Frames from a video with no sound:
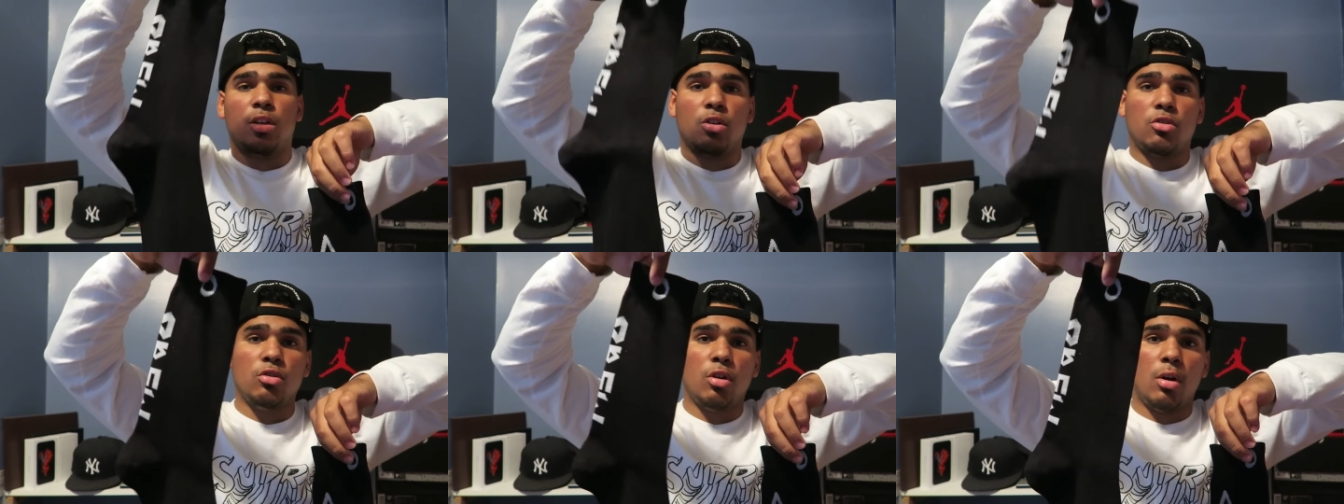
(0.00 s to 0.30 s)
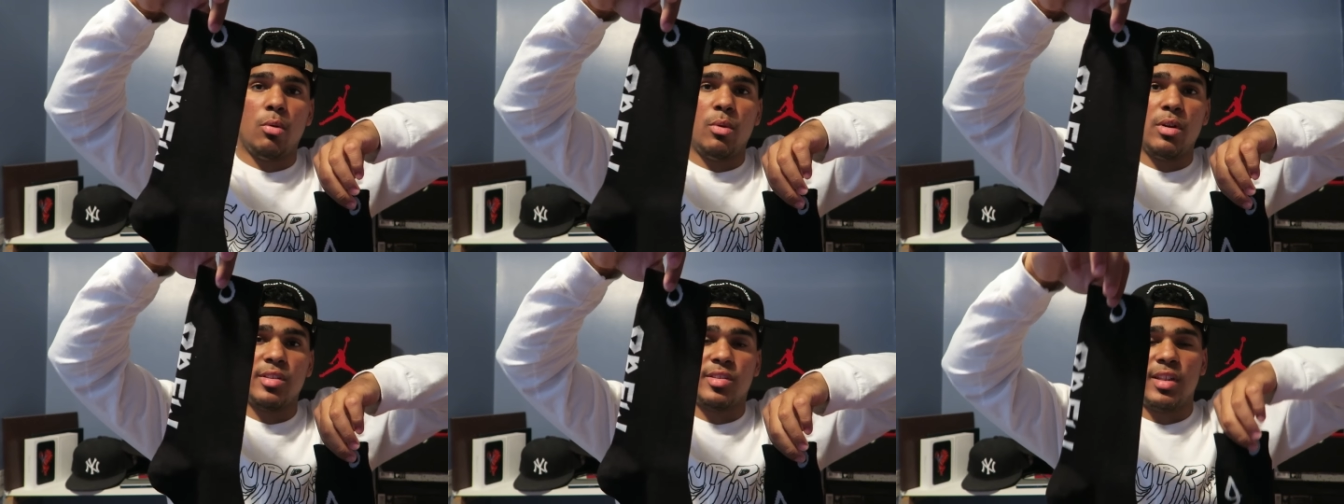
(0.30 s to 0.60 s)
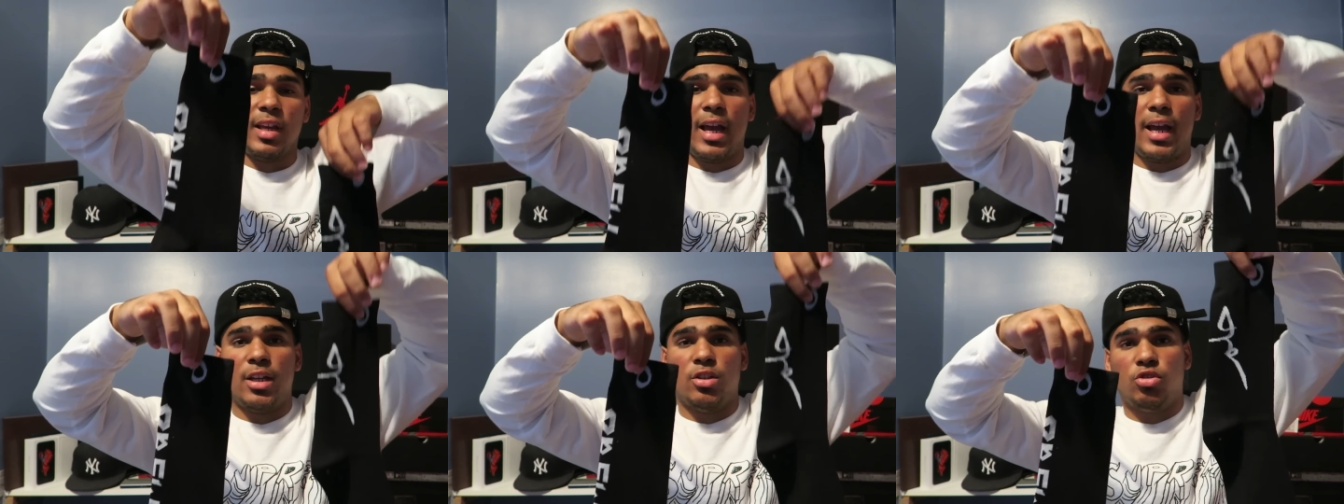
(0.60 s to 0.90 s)
Crew on one
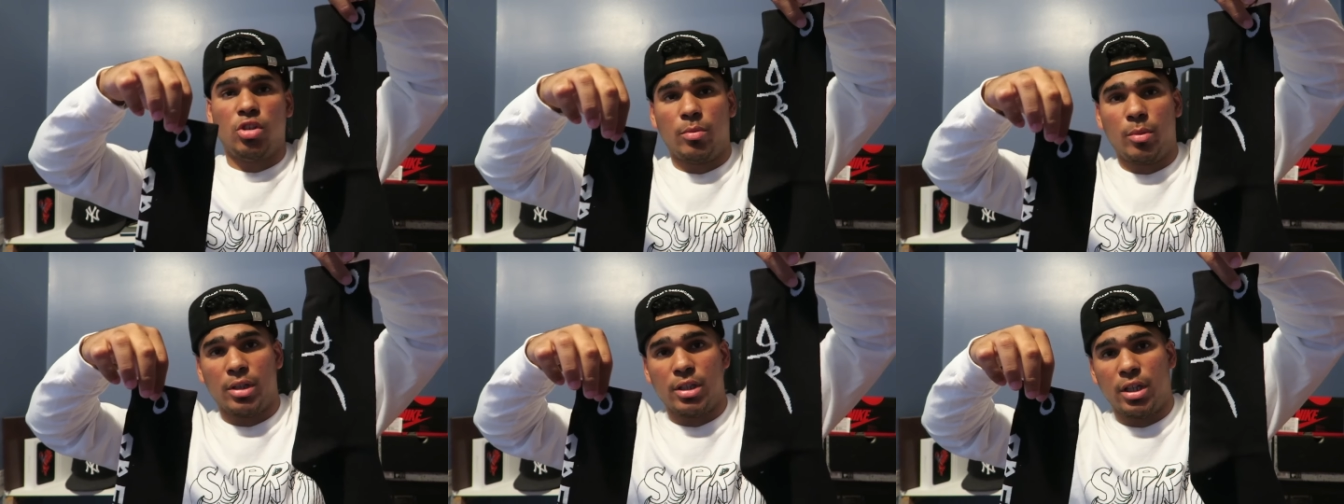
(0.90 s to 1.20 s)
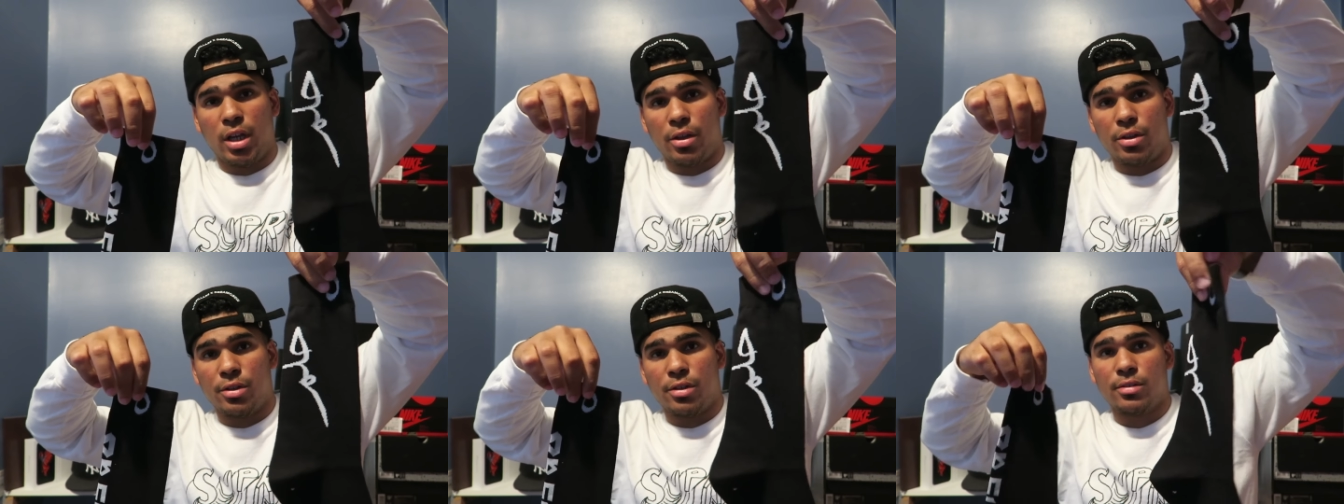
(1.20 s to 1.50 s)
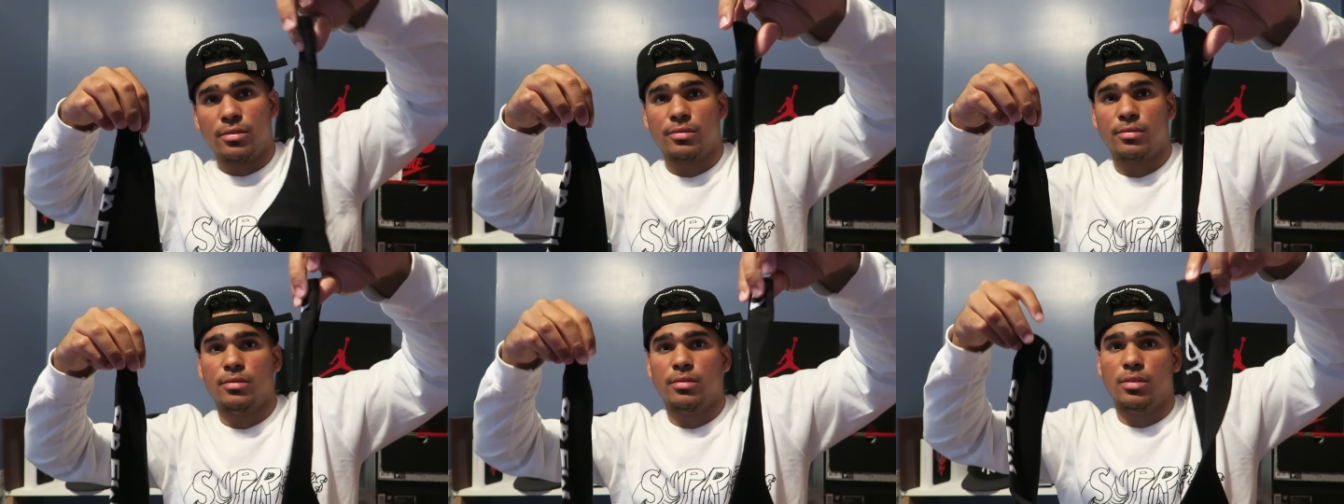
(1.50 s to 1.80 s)
side, Dream on the other.
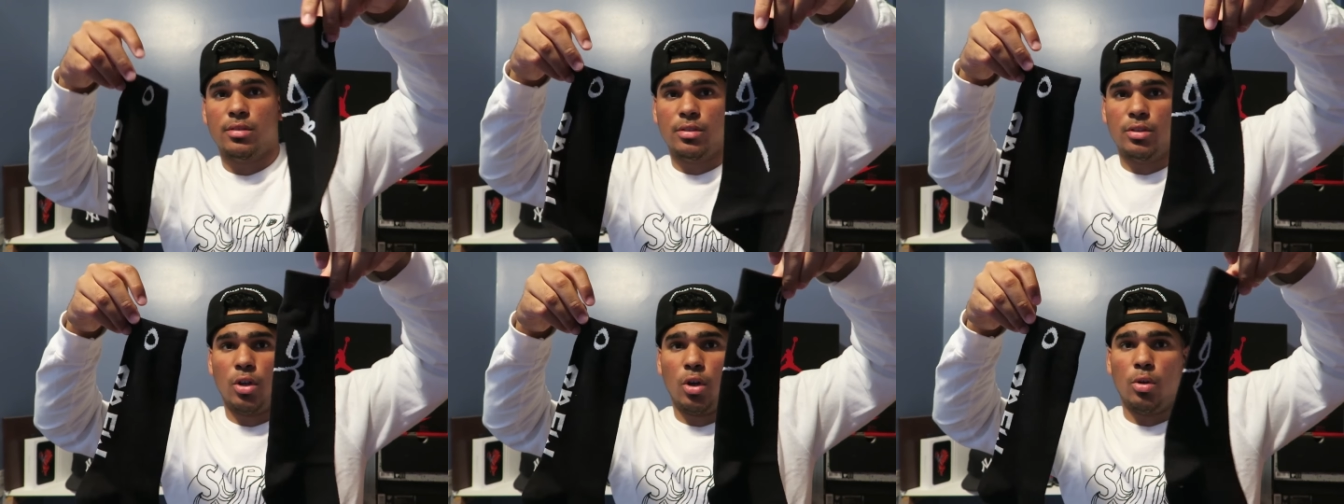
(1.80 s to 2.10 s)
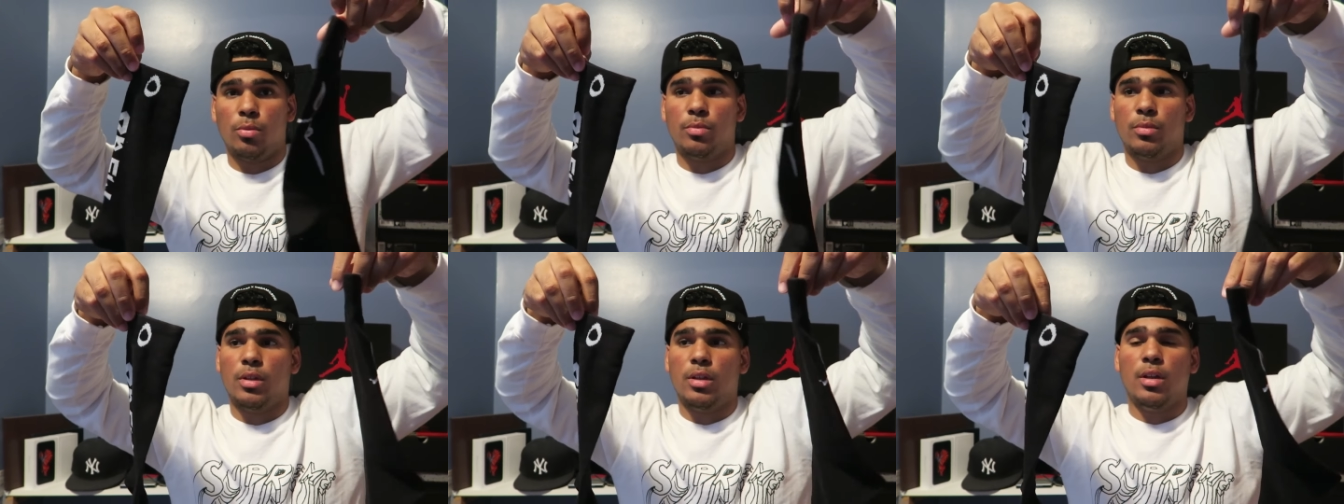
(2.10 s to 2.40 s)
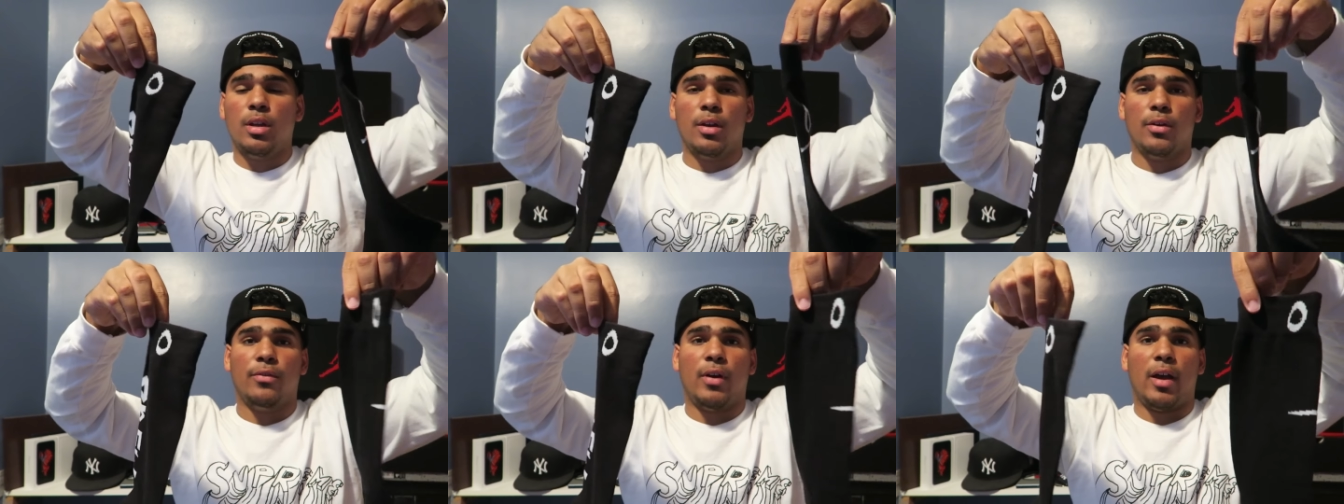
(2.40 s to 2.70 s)
Dope.
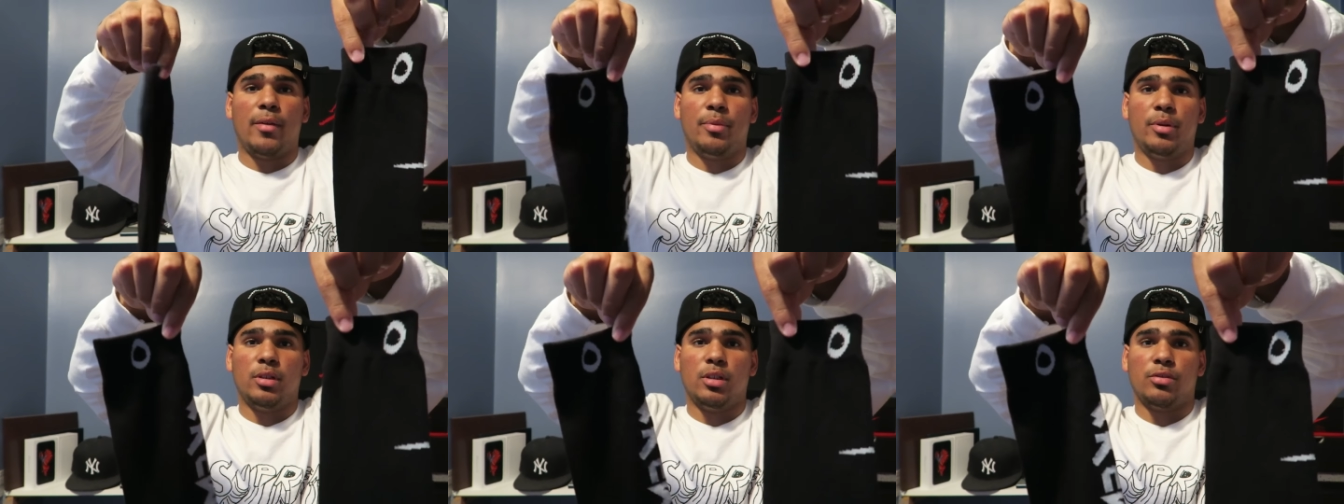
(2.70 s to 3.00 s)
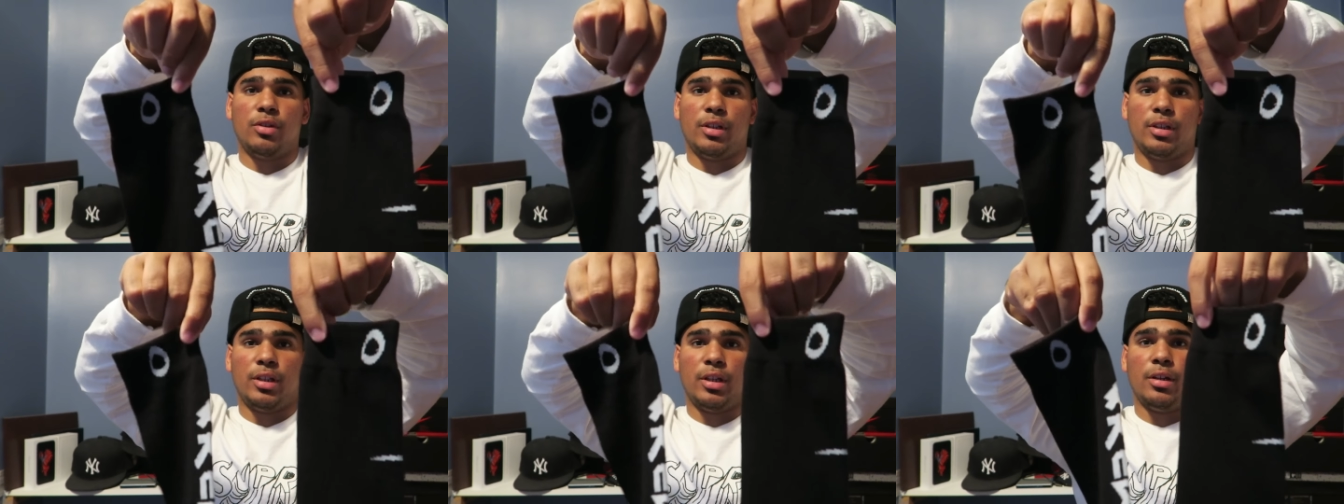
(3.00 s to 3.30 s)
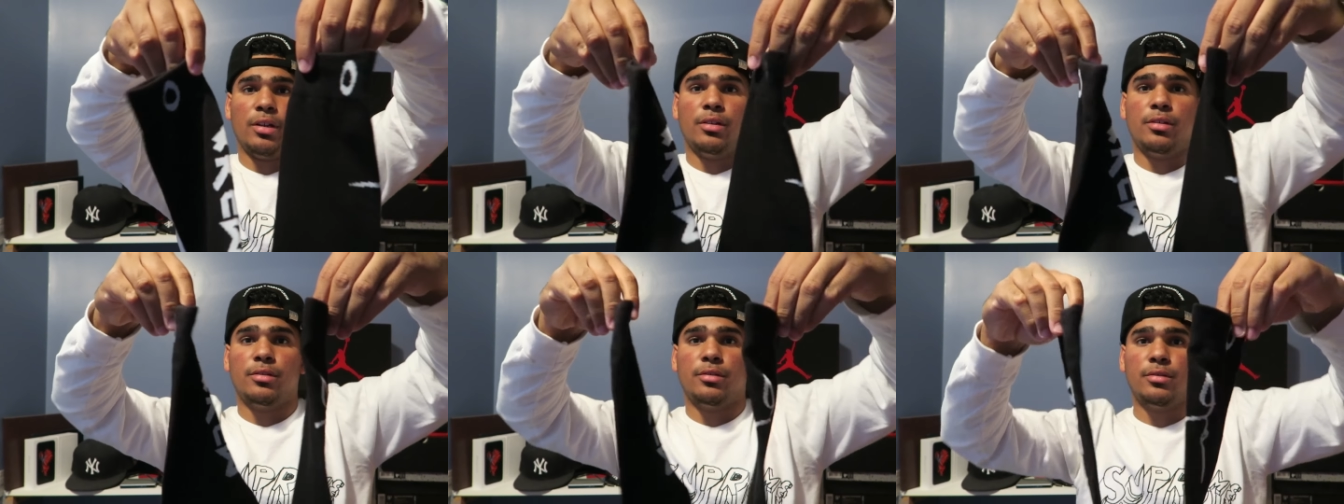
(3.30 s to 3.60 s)
Five pillars right there.